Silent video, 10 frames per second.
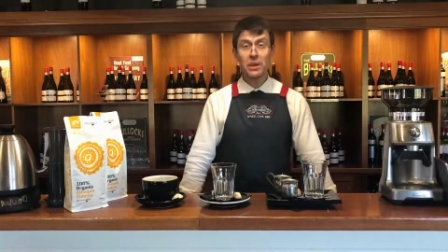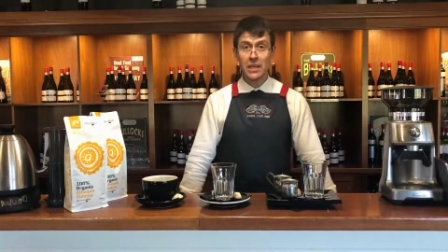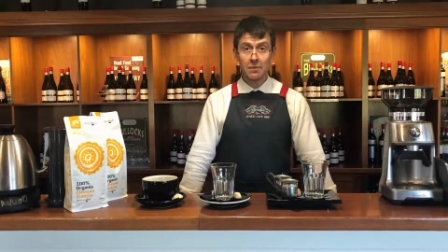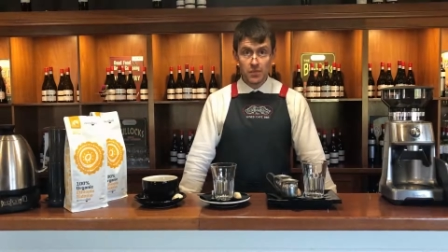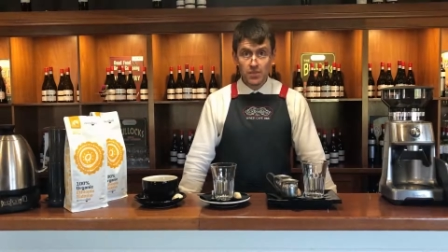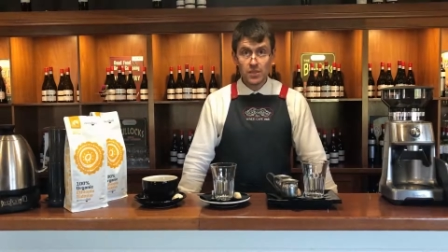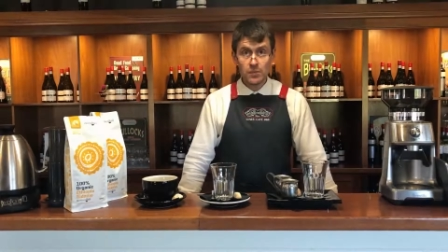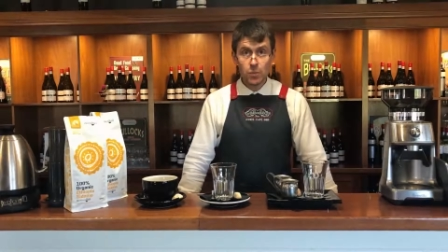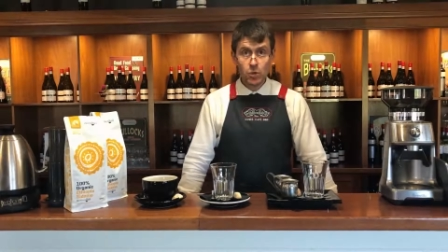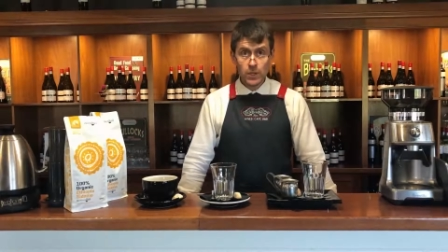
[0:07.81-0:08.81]
My name is
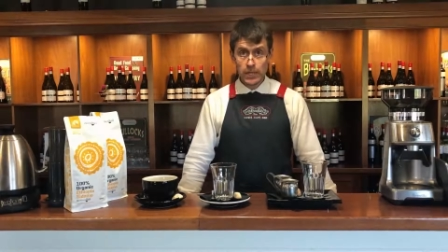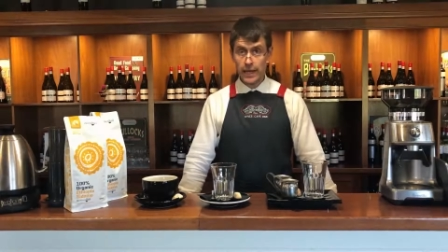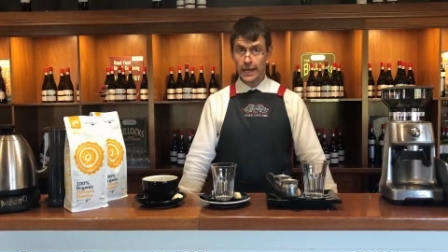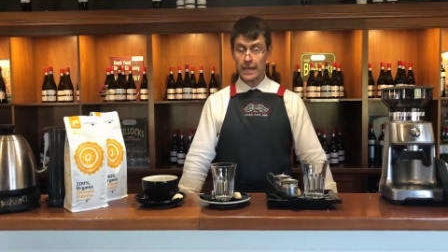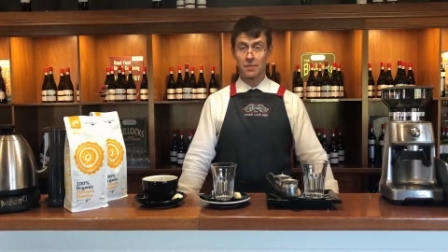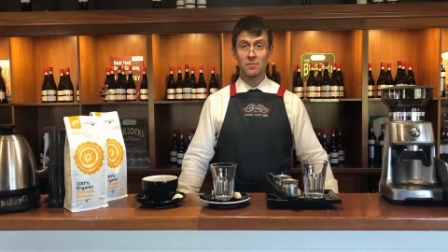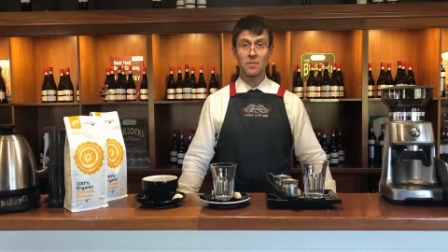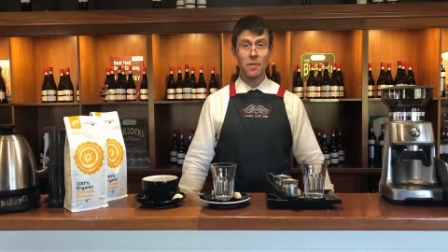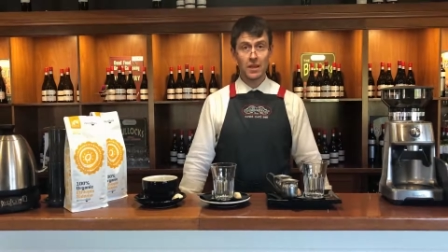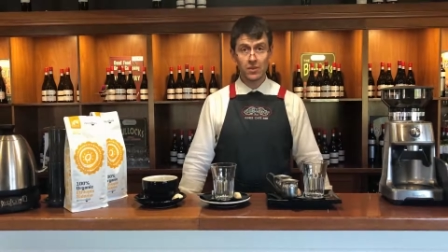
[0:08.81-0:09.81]
Simone, I am the
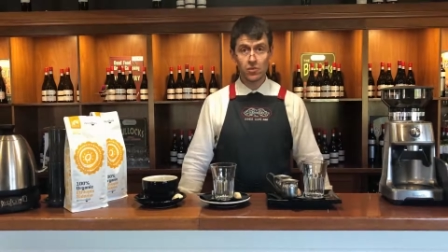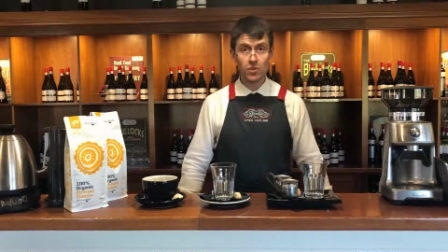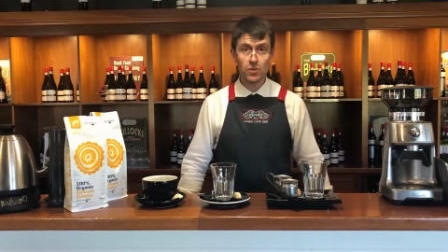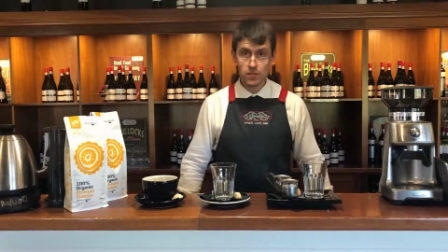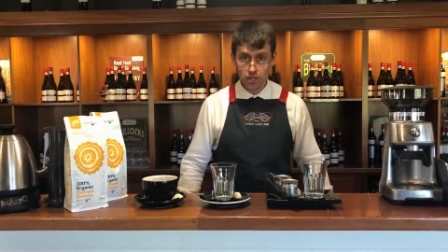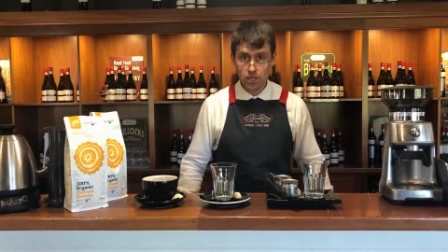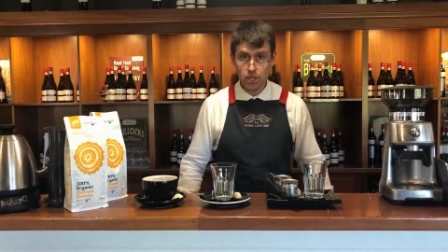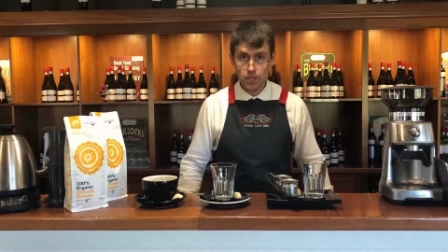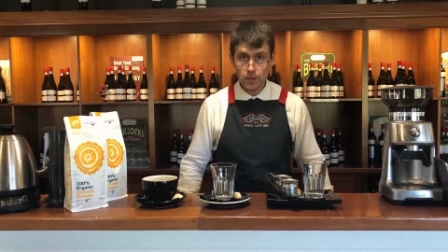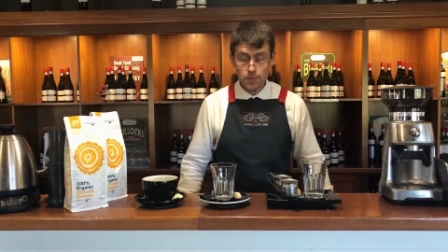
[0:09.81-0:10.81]
manager over
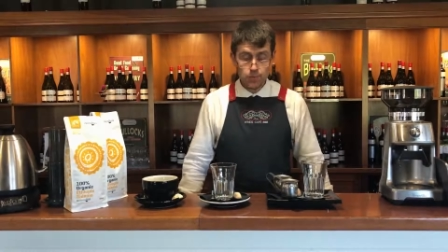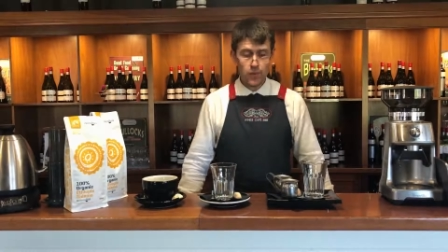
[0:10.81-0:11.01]
here,